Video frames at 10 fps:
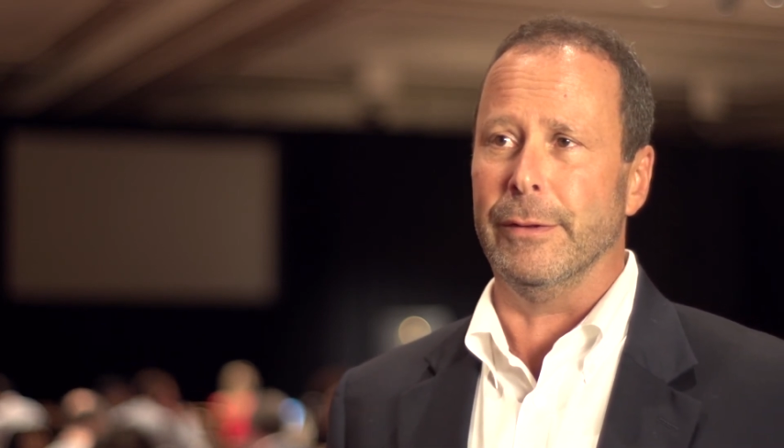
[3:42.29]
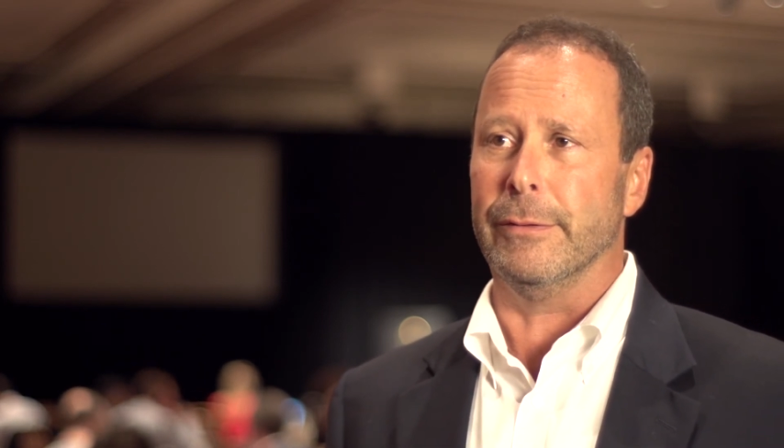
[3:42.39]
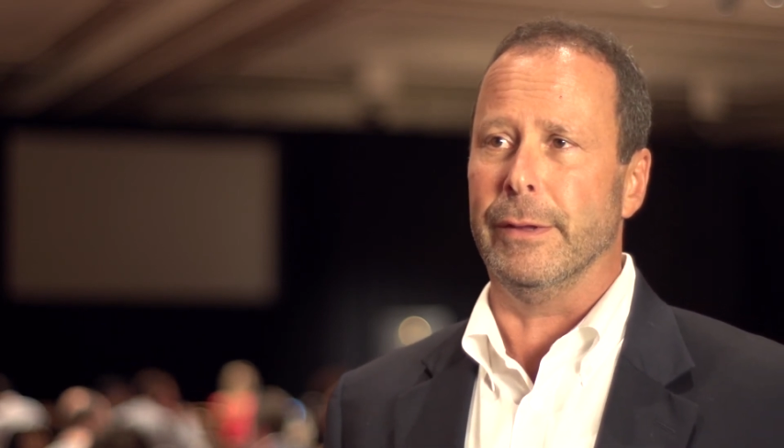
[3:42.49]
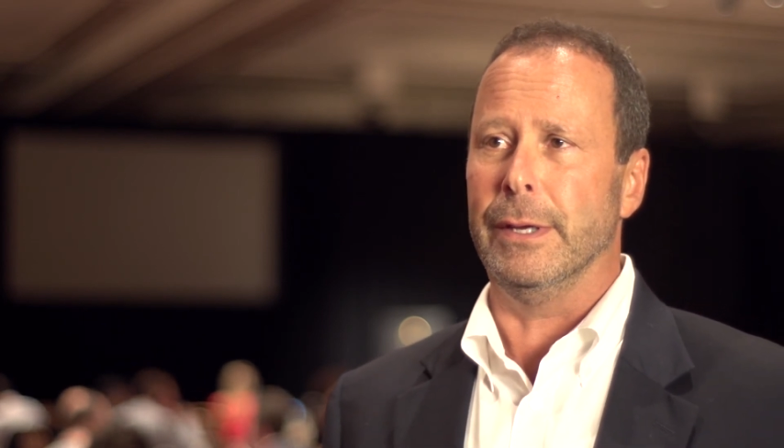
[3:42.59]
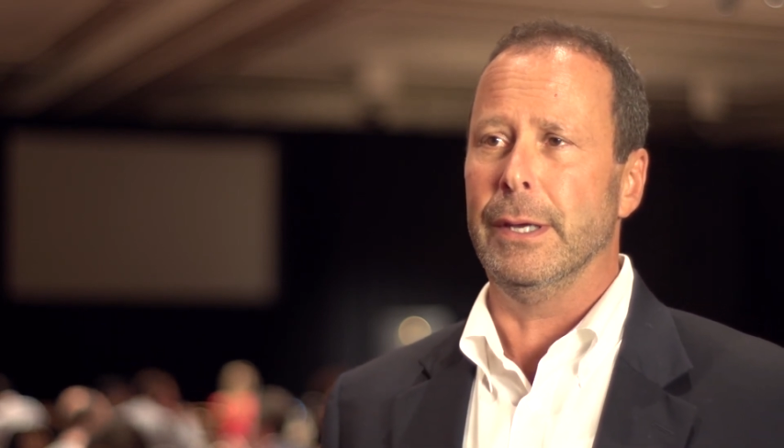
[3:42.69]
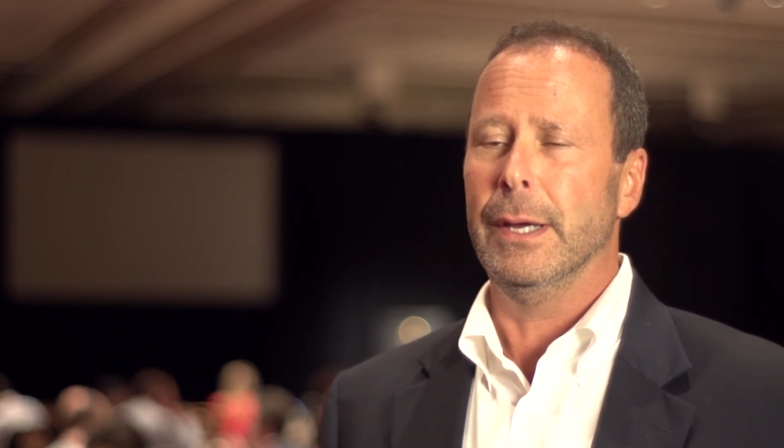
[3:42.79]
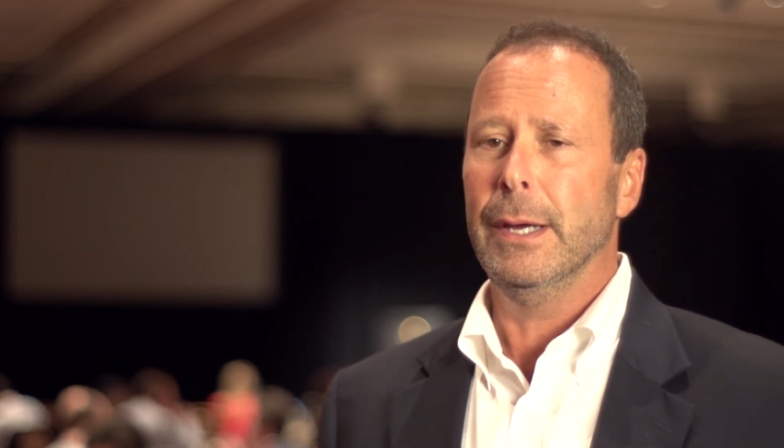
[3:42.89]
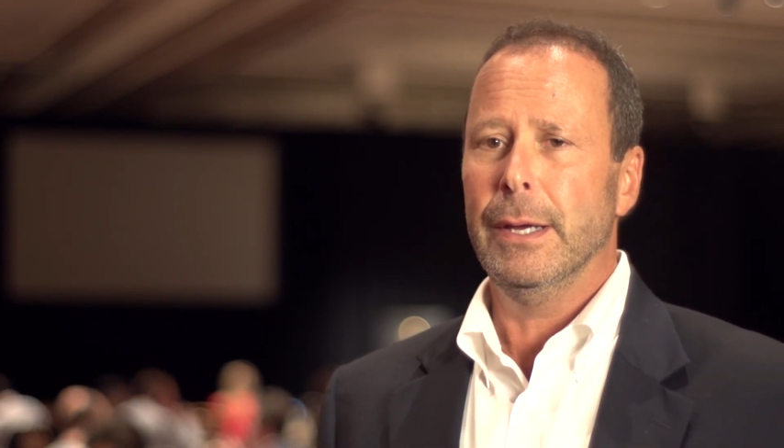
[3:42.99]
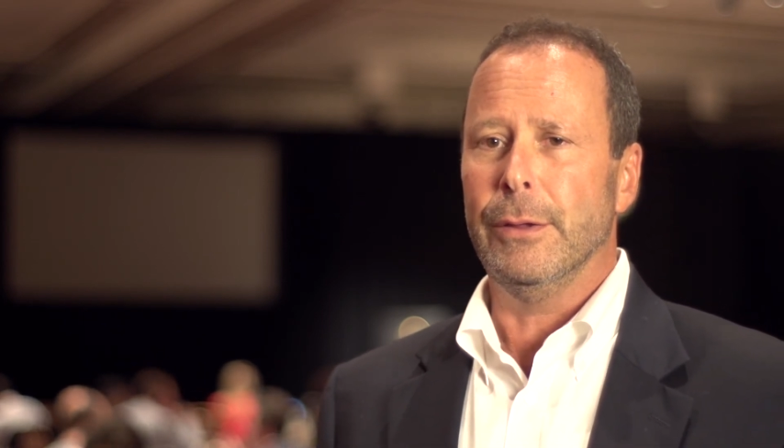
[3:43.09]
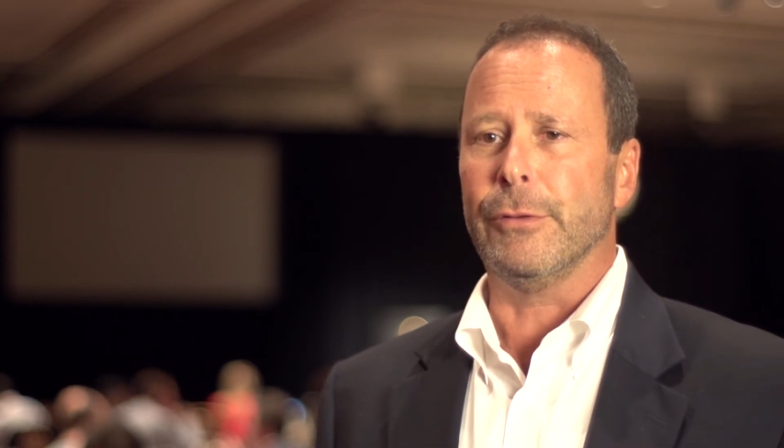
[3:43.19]
is
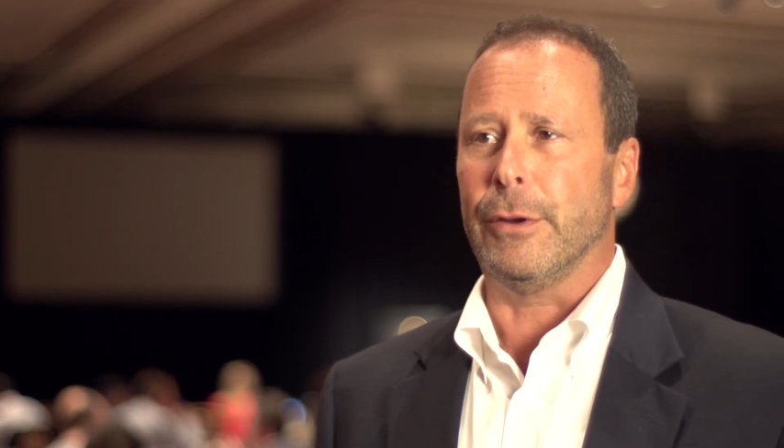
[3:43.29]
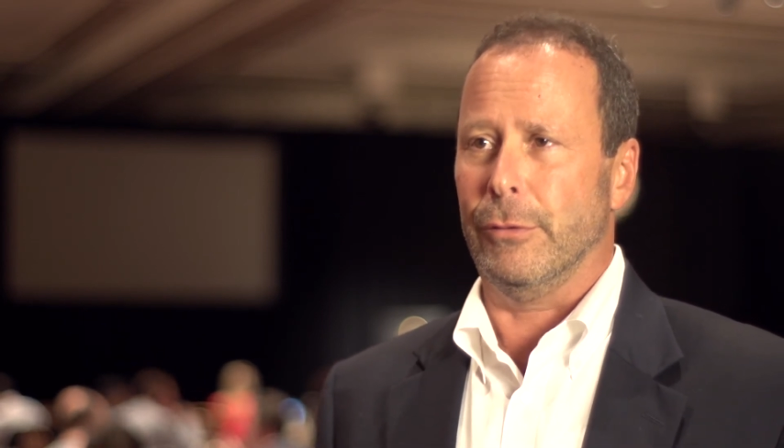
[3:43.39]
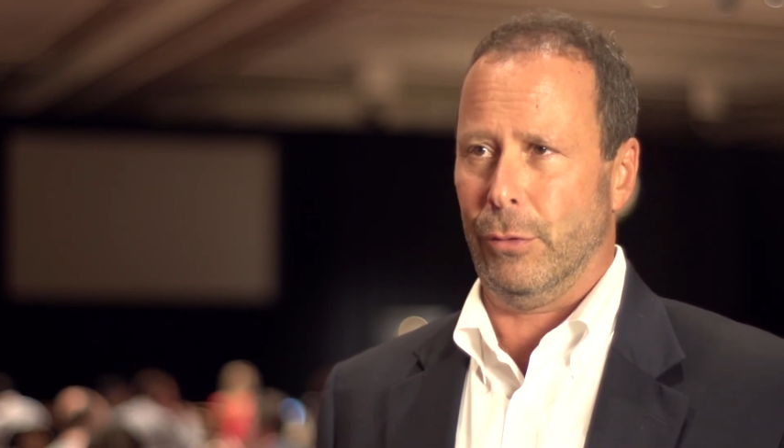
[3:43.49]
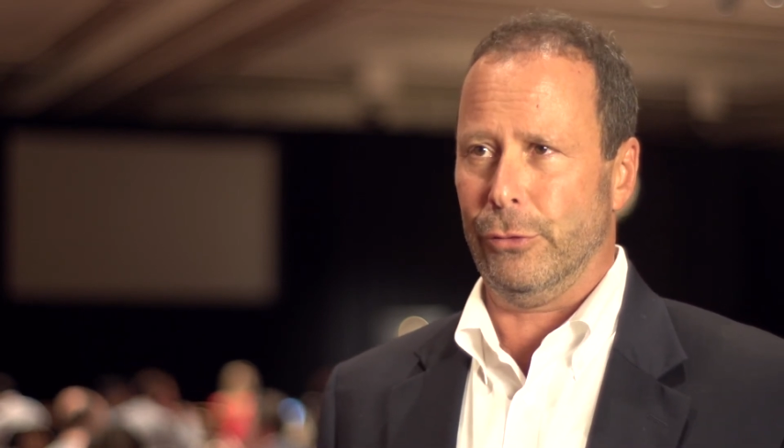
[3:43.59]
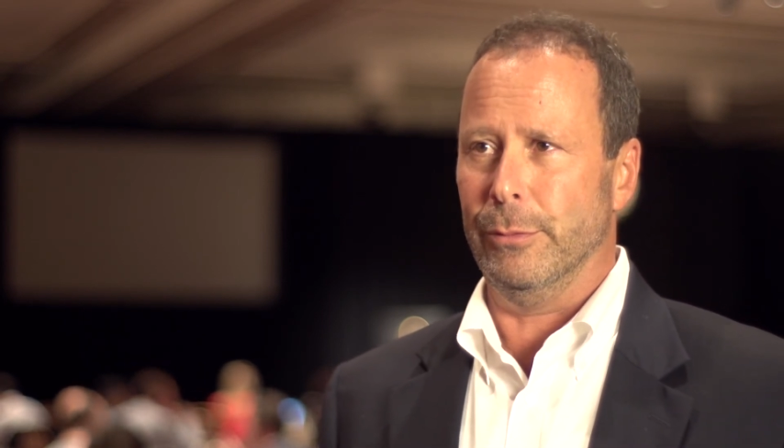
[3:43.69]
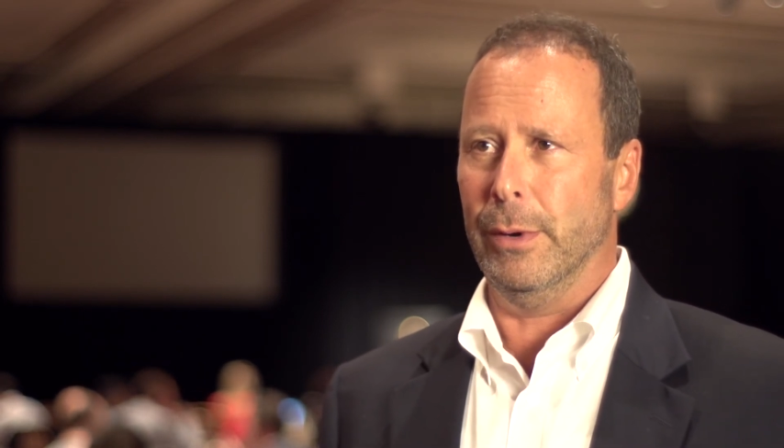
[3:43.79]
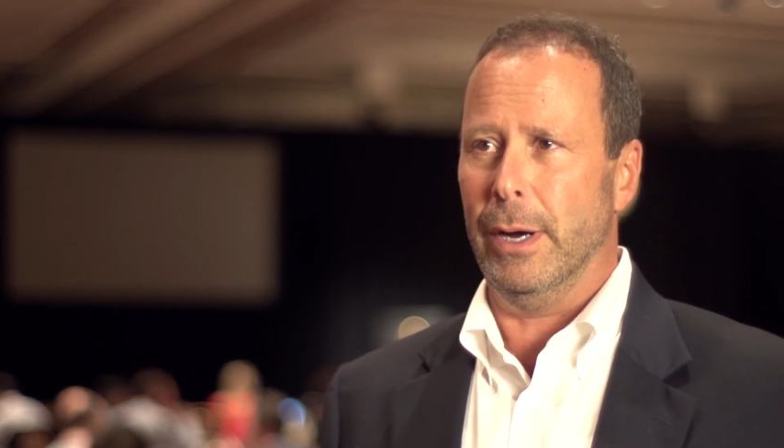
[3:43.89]
there's a consortium